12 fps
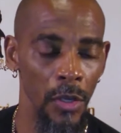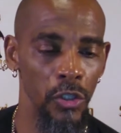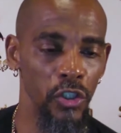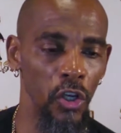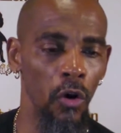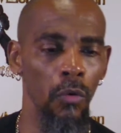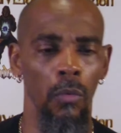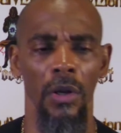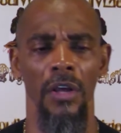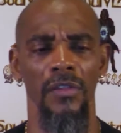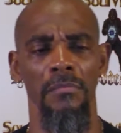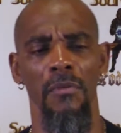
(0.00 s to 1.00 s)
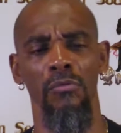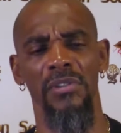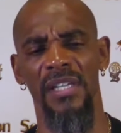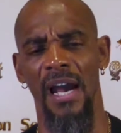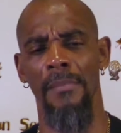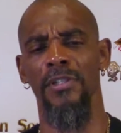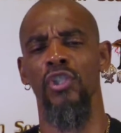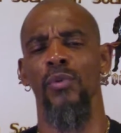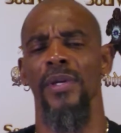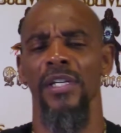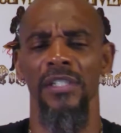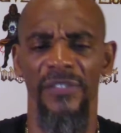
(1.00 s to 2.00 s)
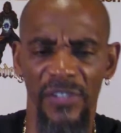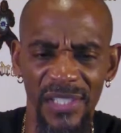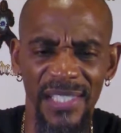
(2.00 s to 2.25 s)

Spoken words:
So what are the most common triggers for